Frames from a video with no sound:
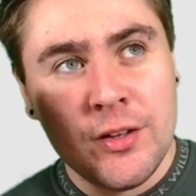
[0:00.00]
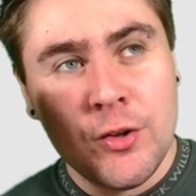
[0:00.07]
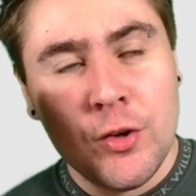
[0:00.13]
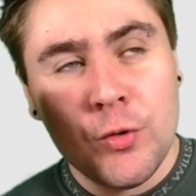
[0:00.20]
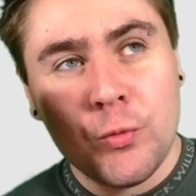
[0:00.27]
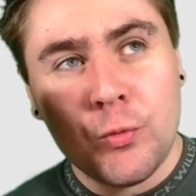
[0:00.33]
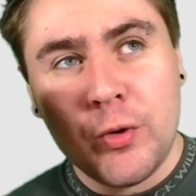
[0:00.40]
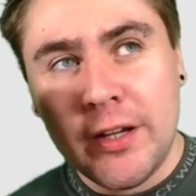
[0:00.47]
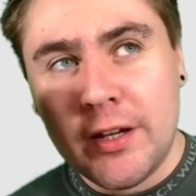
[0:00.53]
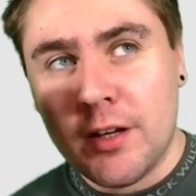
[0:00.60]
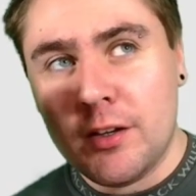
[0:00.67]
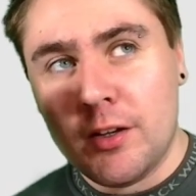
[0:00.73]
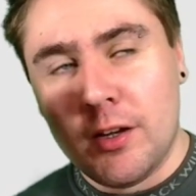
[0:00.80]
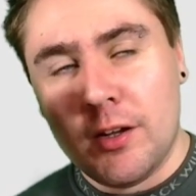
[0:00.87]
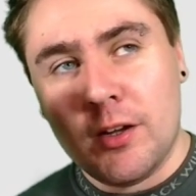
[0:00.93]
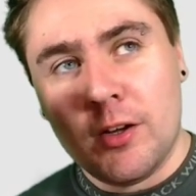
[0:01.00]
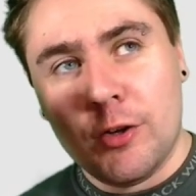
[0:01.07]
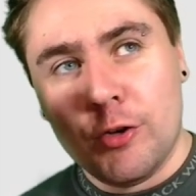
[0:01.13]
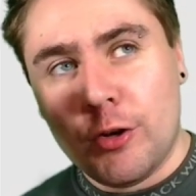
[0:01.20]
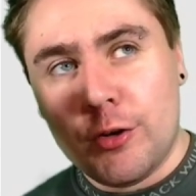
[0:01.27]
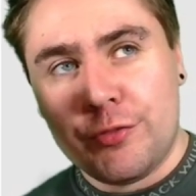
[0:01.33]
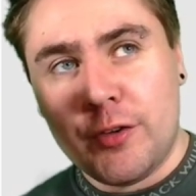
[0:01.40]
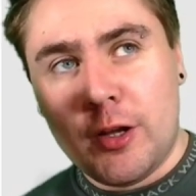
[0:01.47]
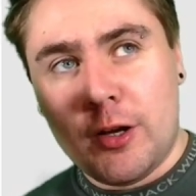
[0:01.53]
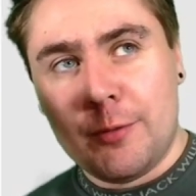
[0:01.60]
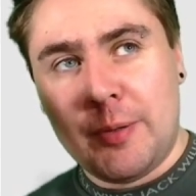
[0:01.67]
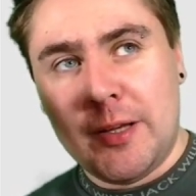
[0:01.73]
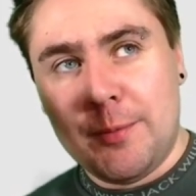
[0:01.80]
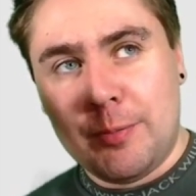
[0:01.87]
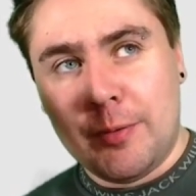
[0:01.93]
We get an awful lot of
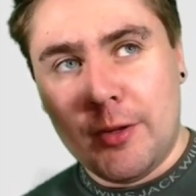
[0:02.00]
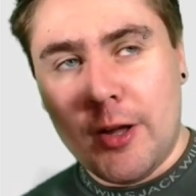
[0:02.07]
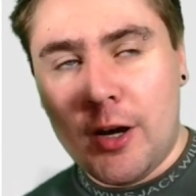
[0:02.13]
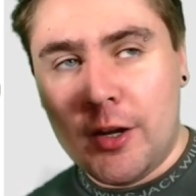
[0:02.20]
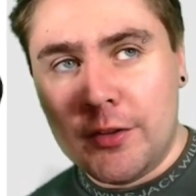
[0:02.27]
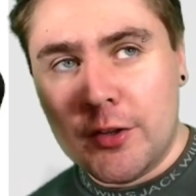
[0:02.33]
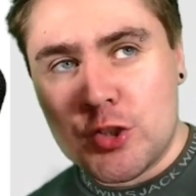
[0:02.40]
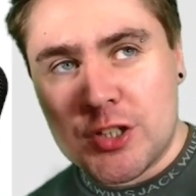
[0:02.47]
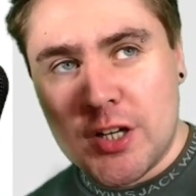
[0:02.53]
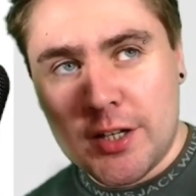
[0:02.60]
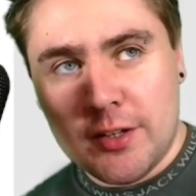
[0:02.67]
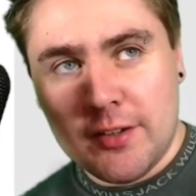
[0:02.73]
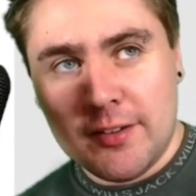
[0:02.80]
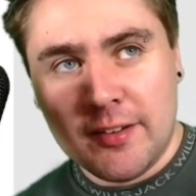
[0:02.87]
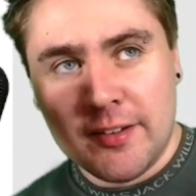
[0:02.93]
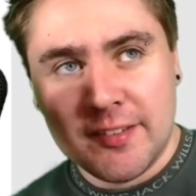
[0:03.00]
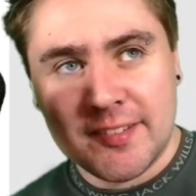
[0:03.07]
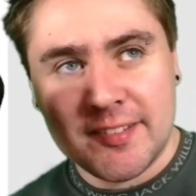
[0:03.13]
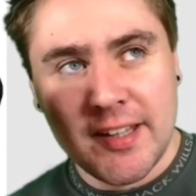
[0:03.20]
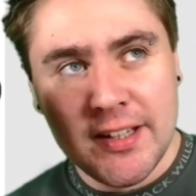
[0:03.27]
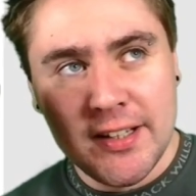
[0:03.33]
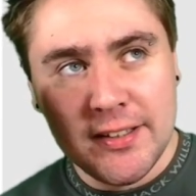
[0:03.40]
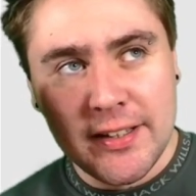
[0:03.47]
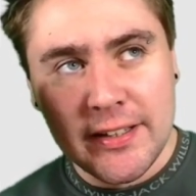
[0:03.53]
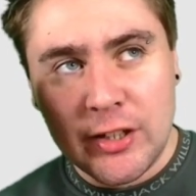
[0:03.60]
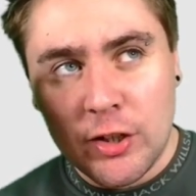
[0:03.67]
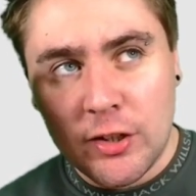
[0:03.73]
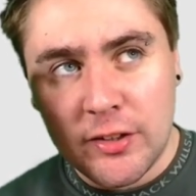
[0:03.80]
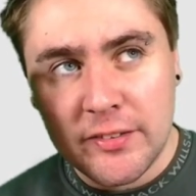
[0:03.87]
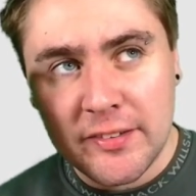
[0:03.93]
people on the channel say they
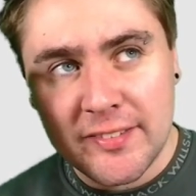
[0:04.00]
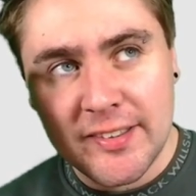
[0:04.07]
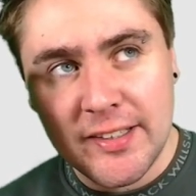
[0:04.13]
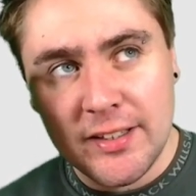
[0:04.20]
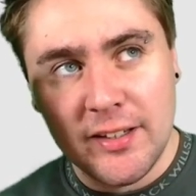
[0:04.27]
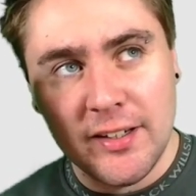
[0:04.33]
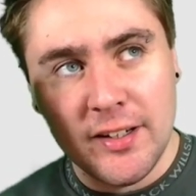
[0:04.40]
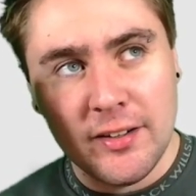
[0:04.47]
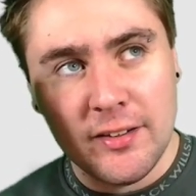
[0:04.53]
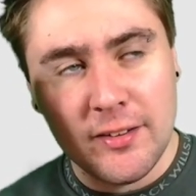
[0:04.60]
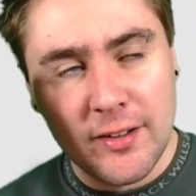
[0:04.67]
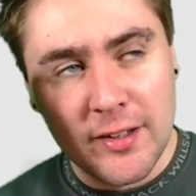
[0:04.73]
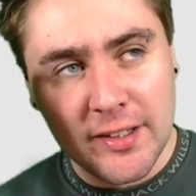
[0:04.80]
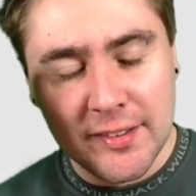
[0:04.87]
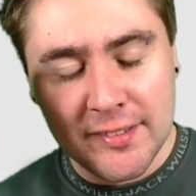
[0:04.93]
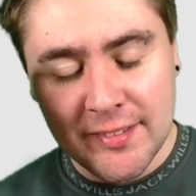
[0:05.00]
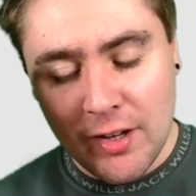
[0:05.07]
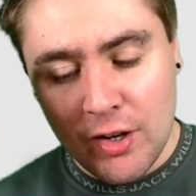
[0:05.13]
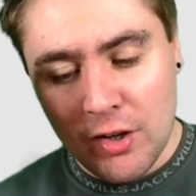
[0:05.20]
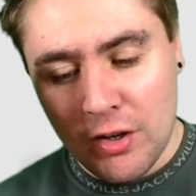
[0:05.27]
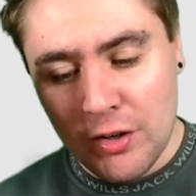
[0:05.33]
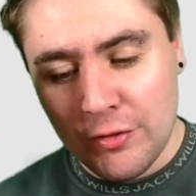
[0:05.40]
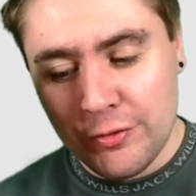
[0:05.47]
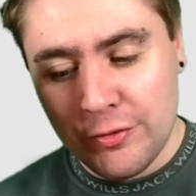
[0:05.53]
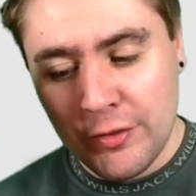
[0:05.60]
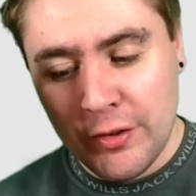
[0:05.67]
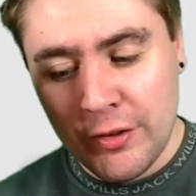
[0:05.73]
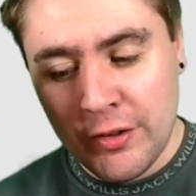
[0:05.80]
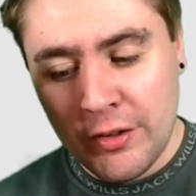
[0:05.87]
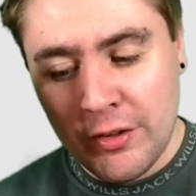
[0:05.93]
can't see the likes of
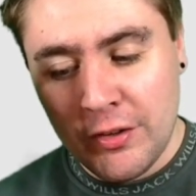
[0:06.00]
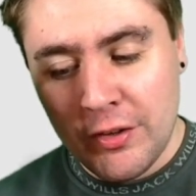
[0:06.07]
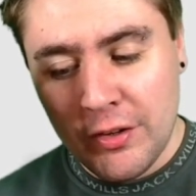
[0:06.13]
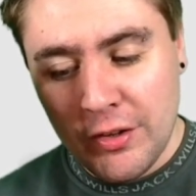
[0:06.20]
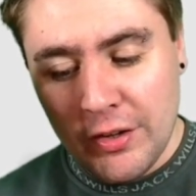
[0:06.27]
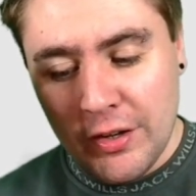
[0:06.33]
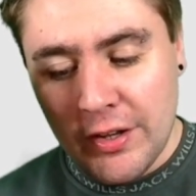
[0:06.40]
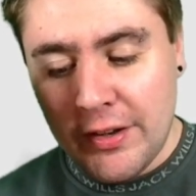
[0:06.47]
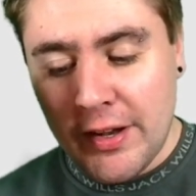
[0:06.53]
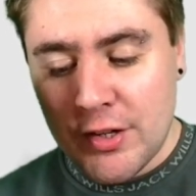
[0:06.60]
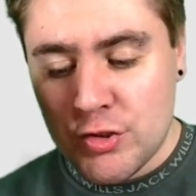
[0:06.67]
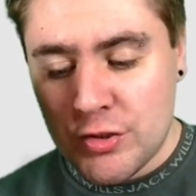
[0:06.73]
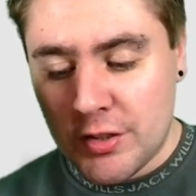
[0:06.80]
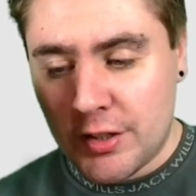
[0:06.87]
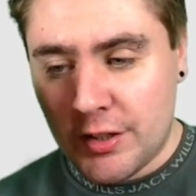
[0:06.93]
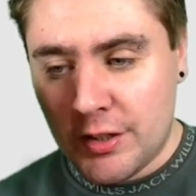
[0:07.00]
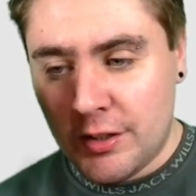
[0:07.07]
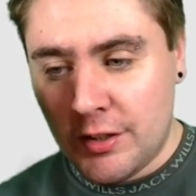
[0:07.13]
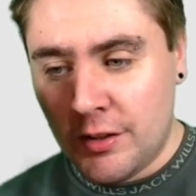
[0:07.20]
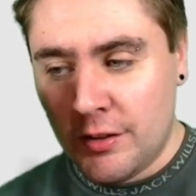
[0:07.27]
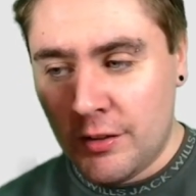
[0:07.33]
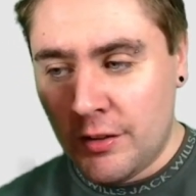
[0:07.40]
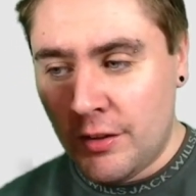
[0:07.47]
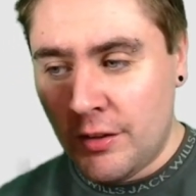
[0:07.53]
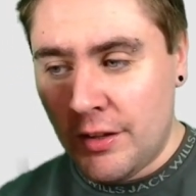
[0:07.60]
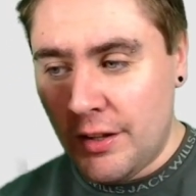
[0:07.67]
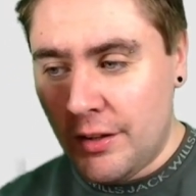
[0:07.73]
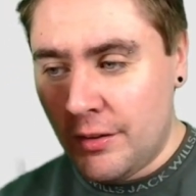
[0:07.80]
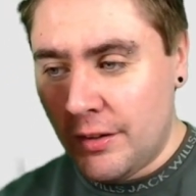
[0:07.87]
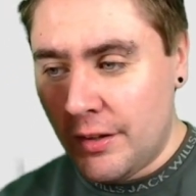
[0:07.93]
electric
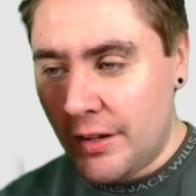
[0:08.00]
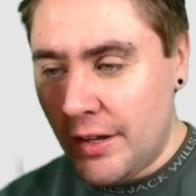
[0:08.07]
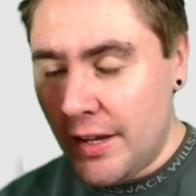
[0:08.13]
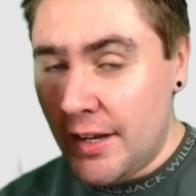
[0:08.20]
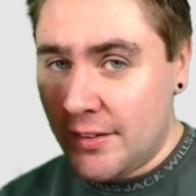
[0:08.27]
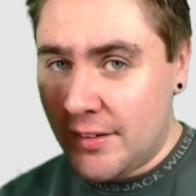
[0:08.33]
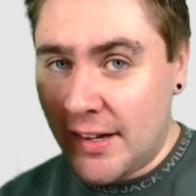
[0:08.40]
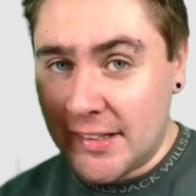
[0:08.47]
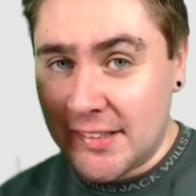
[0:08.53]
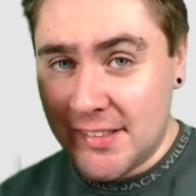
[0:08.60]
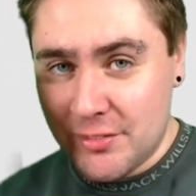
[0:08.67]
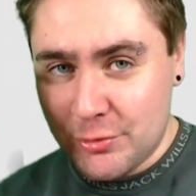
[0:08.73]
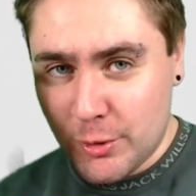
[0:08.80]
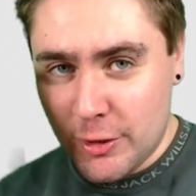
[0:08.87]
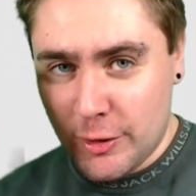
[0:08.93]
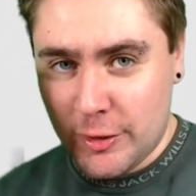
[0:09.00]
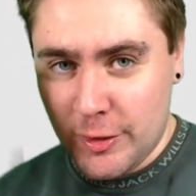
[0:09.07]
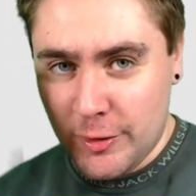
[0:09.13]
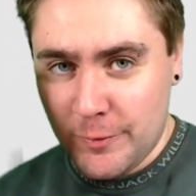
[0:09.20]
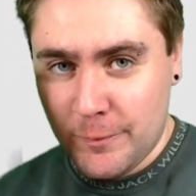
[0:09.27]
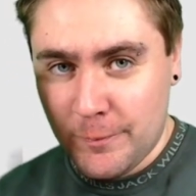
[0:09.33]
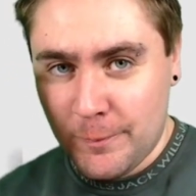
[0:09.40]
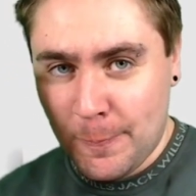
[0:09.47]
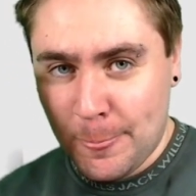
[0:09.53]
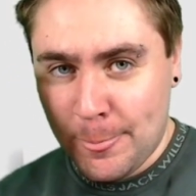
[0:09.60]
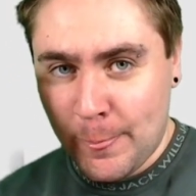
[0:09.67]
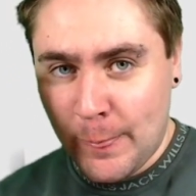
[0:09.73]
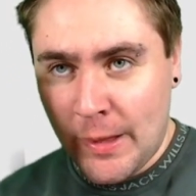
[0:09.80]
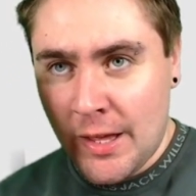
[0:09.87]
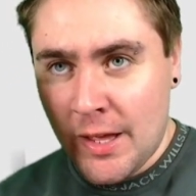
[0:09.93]
air taxis working.
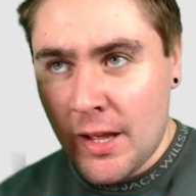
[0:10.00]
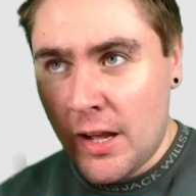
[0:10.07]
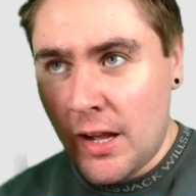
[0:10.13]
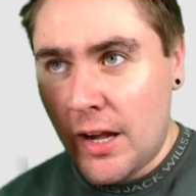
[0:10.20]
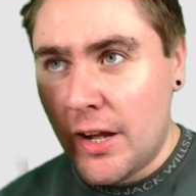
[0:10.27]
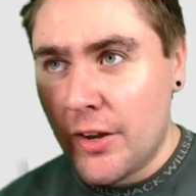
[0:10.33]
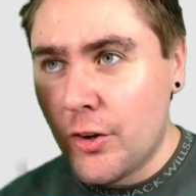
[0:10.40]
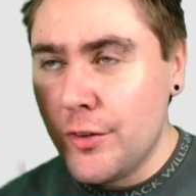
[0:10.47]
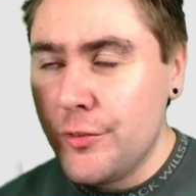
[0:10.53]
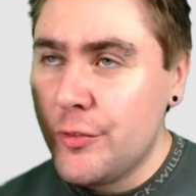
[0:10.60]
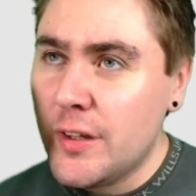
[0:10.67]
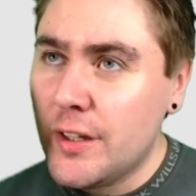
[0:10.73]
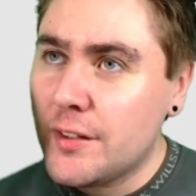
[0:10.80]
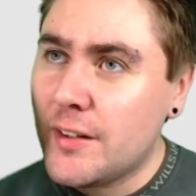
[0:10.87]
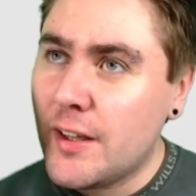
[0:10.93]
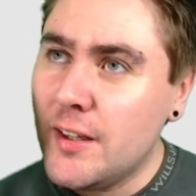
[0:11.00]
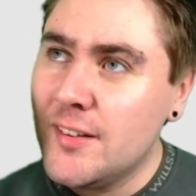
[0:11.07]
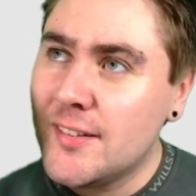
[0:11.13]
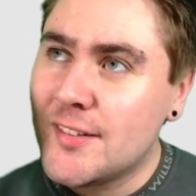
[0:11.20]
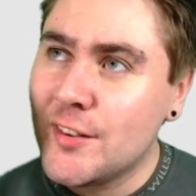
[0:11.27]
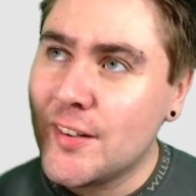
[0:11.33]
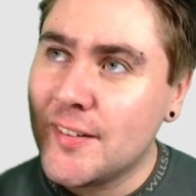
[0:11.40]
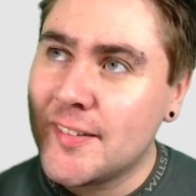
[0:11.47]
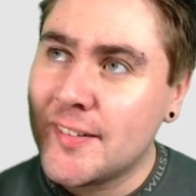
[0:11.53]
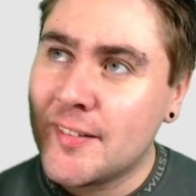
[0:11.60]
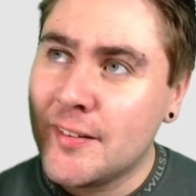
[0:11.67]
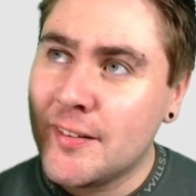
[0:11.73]
And I think that is just,